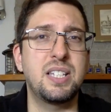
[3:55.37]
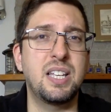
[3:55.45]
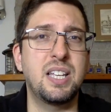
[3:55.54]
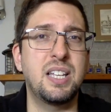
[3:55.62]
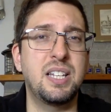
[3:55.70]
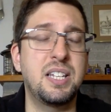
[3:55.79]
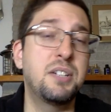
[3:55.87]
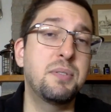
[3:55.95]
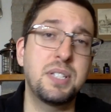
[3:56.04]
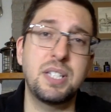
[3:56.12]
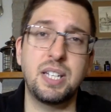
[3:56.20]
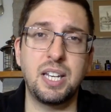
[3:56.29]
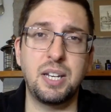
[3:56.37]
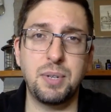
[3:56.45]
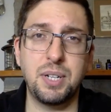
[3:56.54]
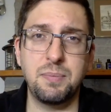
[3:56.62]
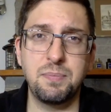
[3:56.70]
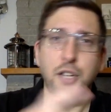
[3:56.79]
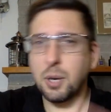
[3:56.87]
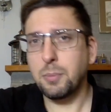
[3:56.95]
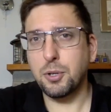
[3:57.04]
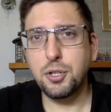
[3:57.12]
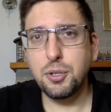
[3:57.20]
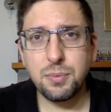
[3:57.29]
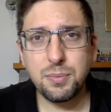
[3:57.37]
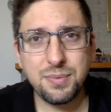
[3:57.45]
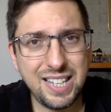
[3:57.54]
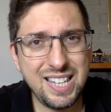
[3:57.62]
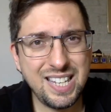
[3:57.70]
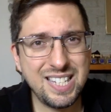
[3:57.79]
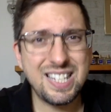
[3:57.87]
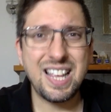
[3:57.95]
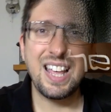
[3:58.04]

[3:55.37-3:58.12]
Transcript: and interesting anyway. Number 2 is